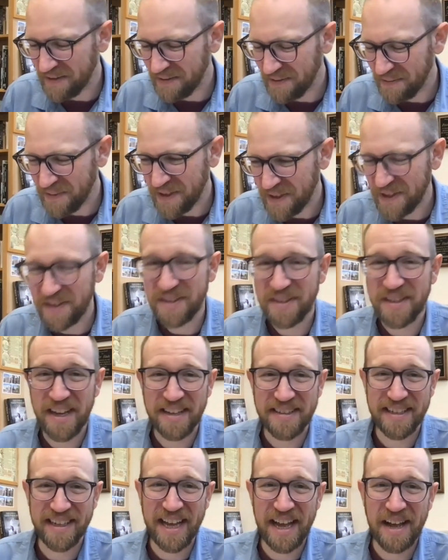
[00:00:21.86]
just
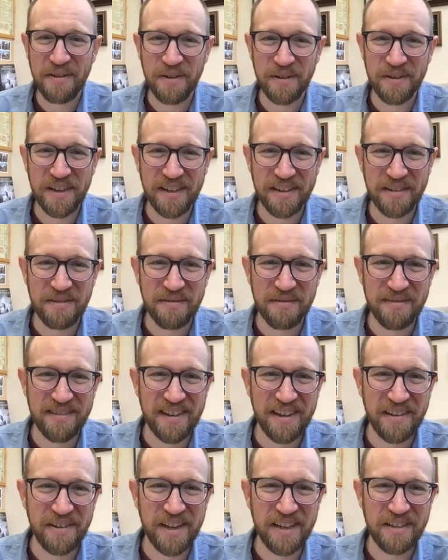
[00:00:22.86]
starting out on
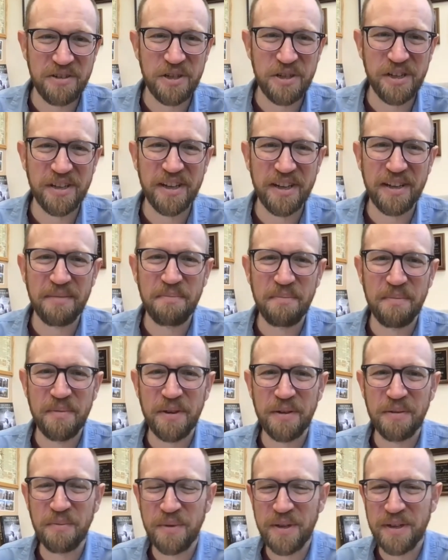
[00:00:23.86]
our journey,
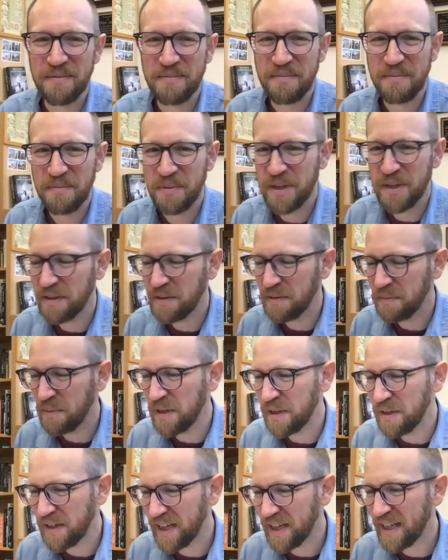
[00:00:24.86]
and we're
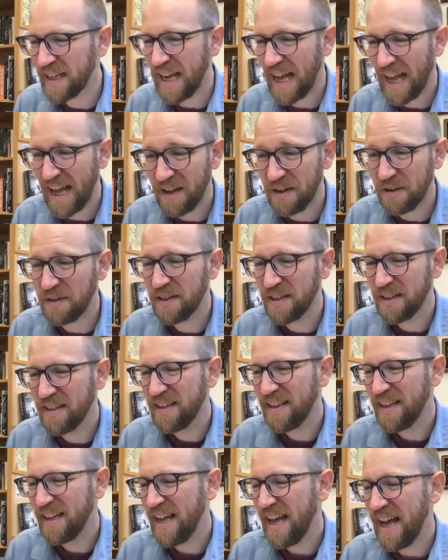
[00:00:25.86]
looking at how
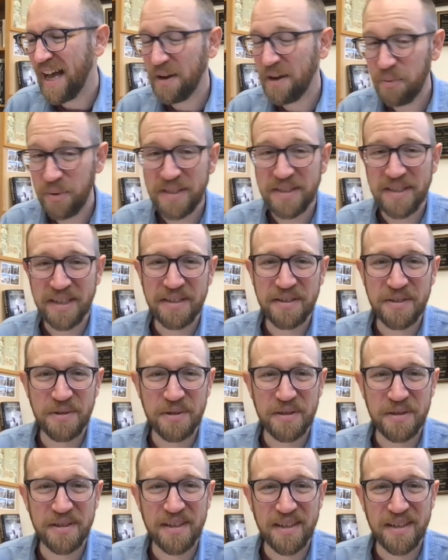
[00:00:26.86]
we
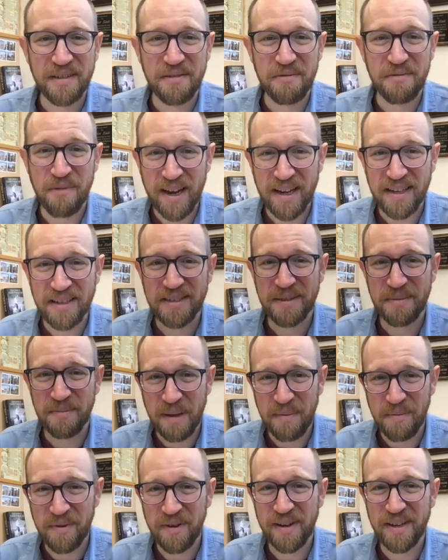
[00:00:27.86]
teach race,
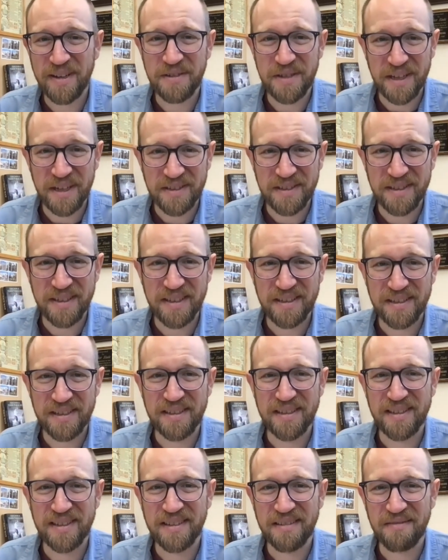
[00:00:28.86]
memory,
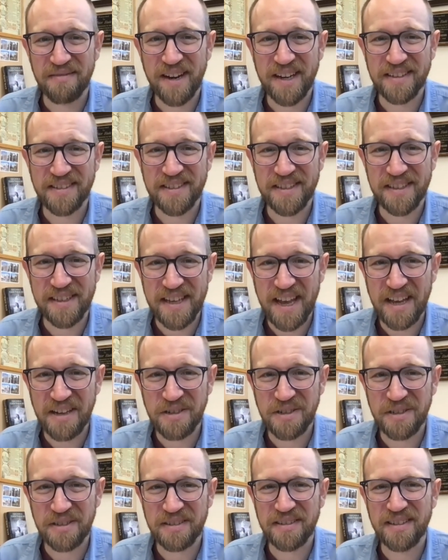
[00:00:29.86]
justice,
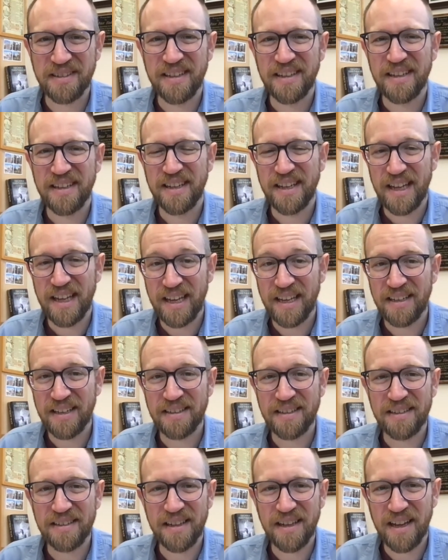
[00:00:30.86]
reconciliation
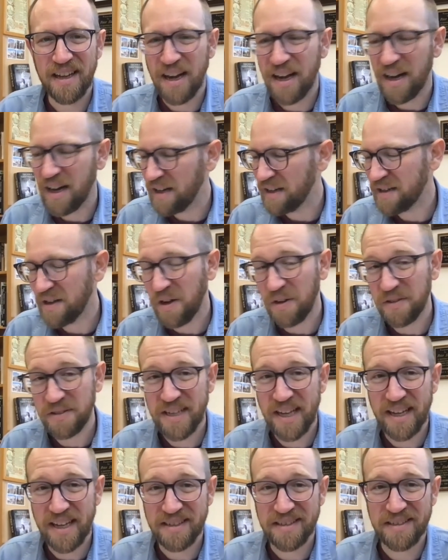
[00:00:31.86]
in
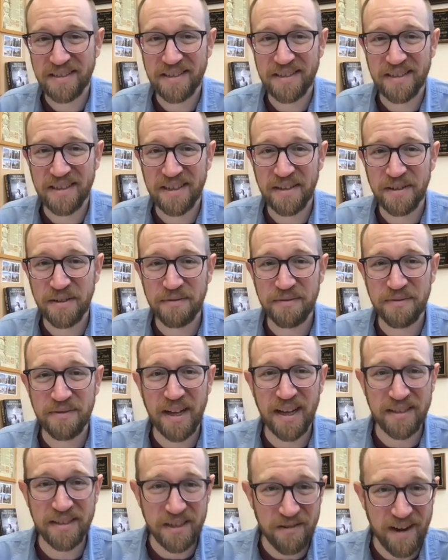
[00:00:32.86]
contexts of
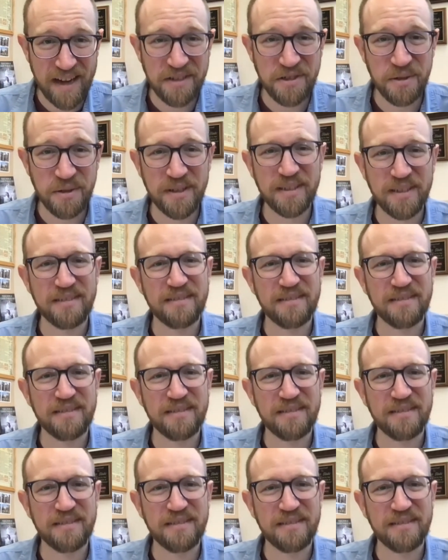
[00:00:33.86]
undergraduate